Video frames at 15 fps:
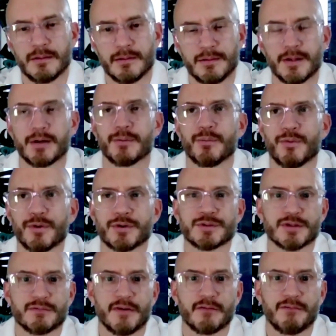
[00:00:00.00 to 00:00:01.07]
The
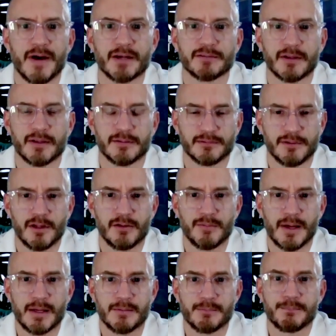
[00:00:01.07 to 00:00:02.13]
words of advice I tell
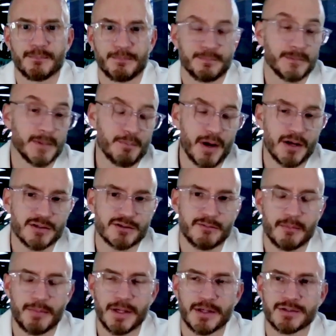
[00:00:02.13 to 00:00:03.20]
the parents of
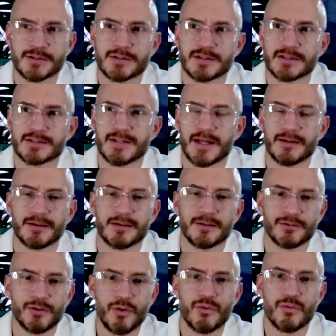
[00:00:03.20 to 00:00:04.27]
my patients is that
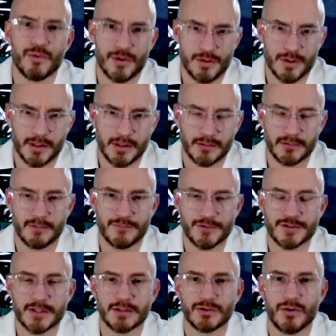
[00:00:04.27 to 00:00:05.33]
don't worry. The
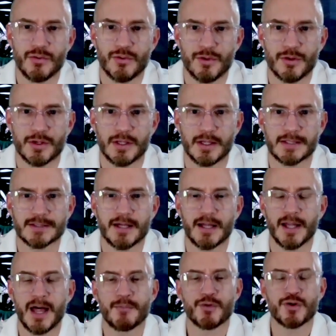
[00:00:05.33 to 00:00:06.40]
first thing, don't worry. It's a
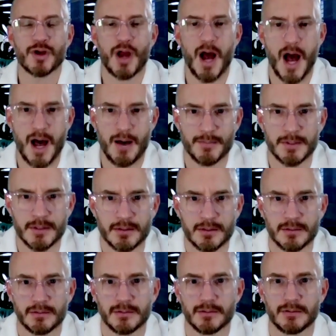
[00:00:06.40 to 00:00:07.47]
lot more common
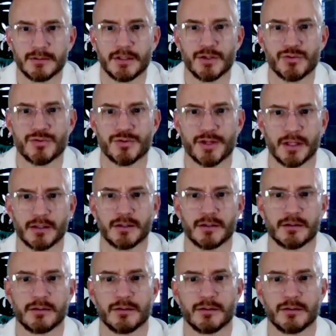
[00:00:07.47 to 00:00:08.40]
than you think.